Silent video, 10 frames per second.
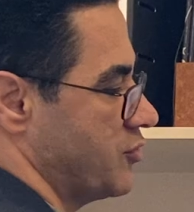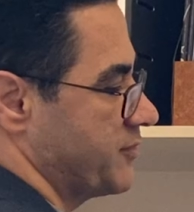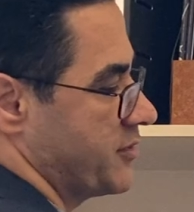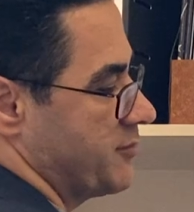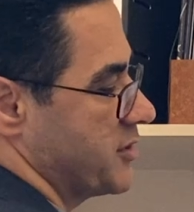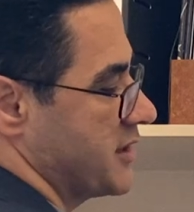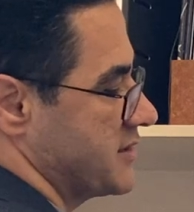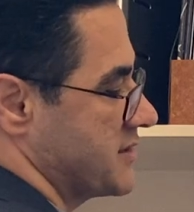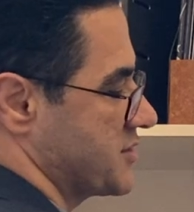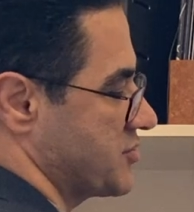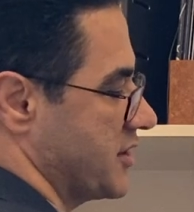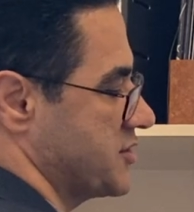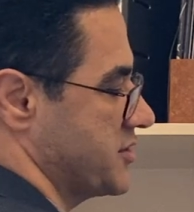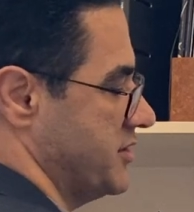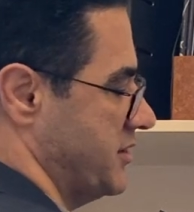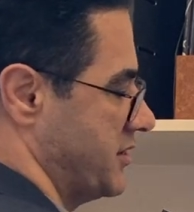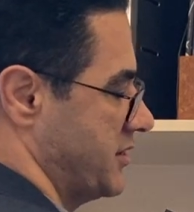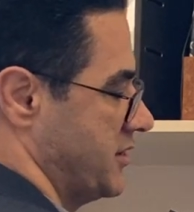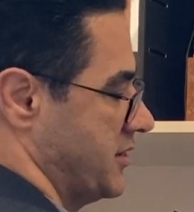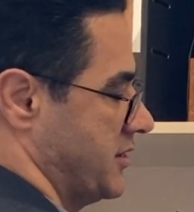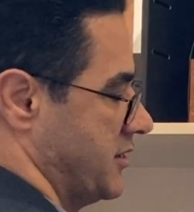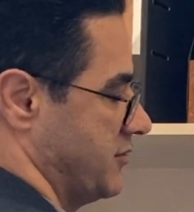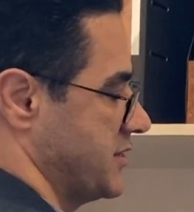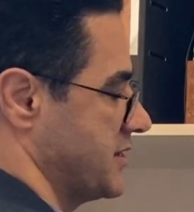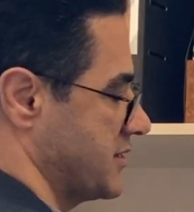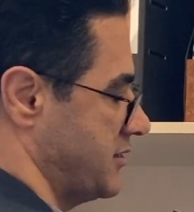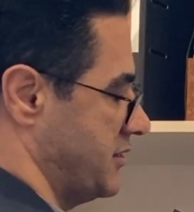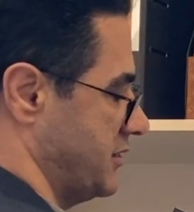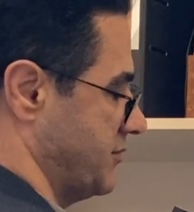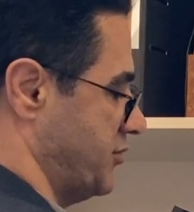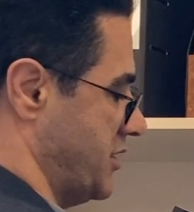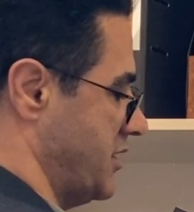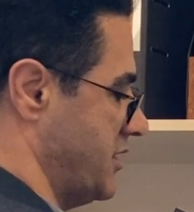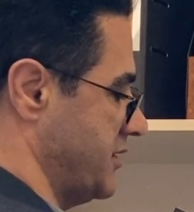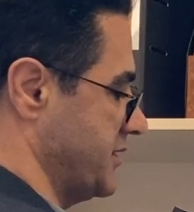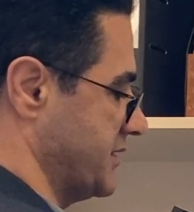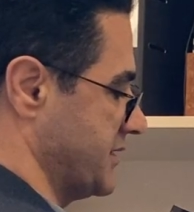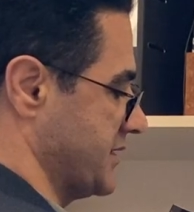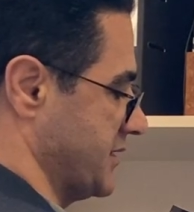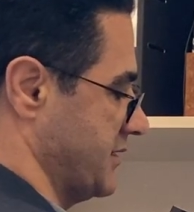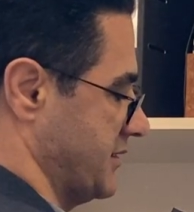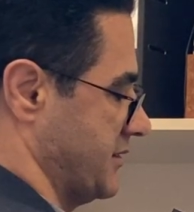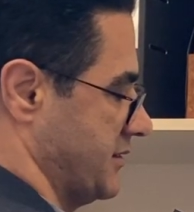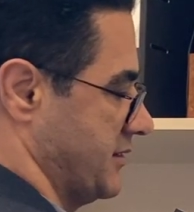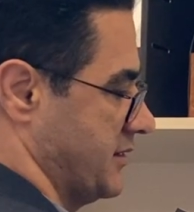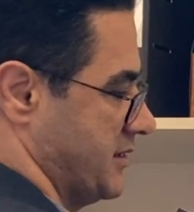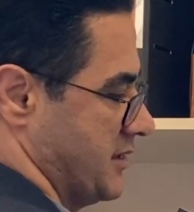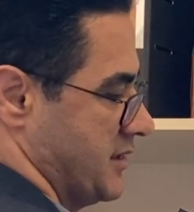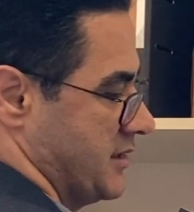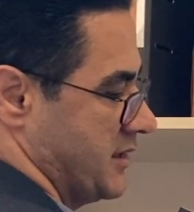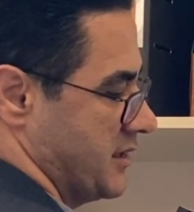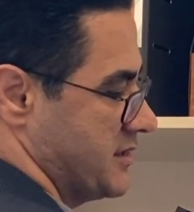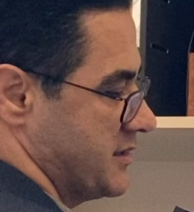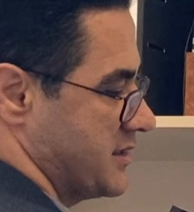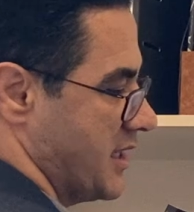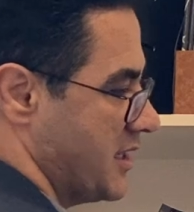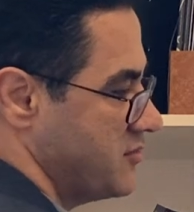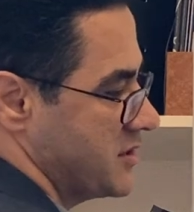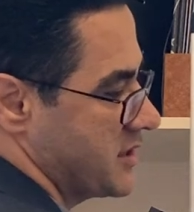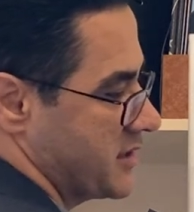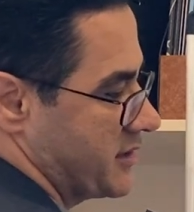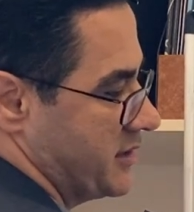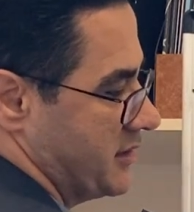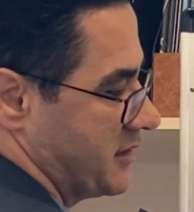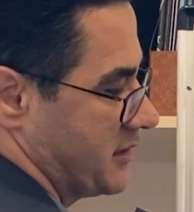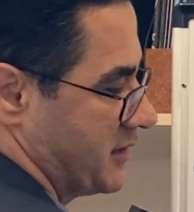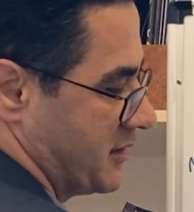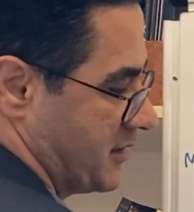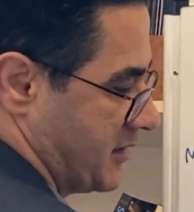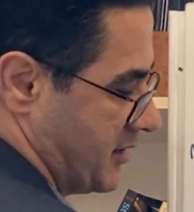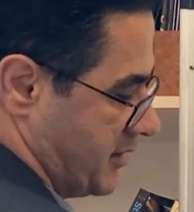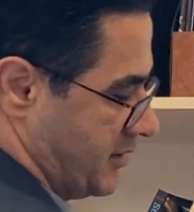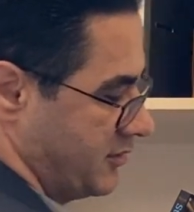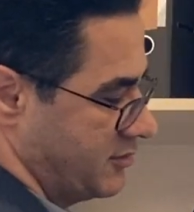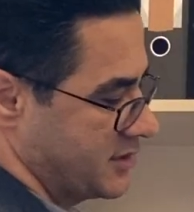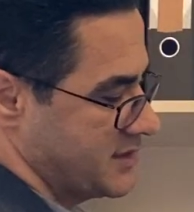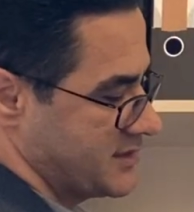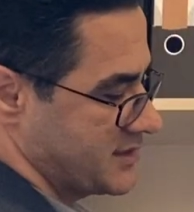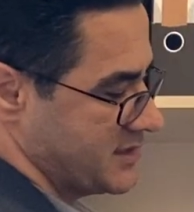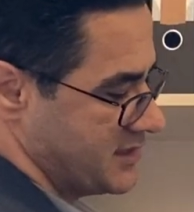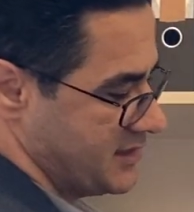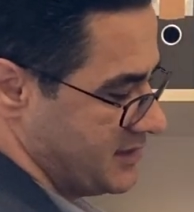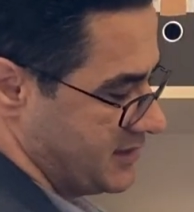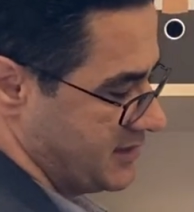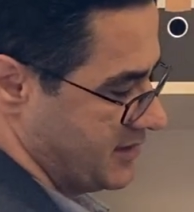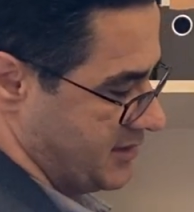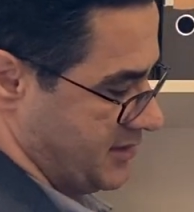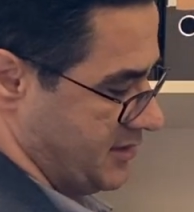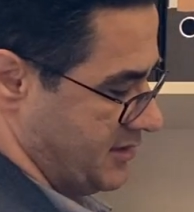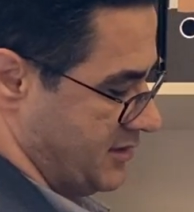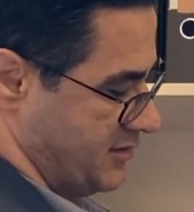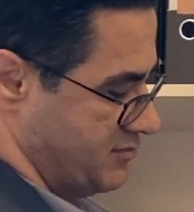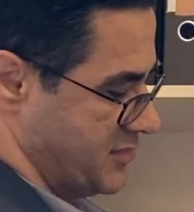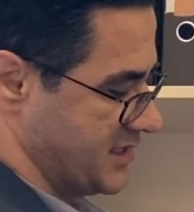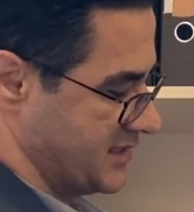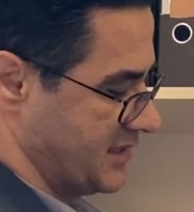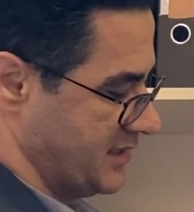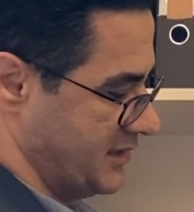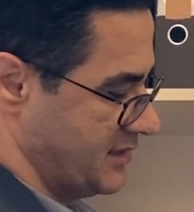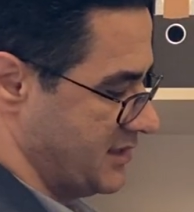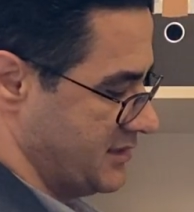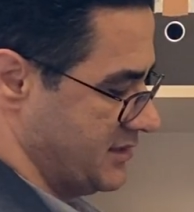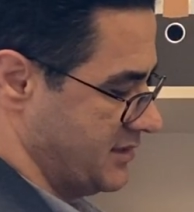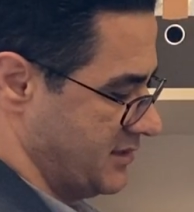prominent structure, which is called pons. And down here, you can see medulla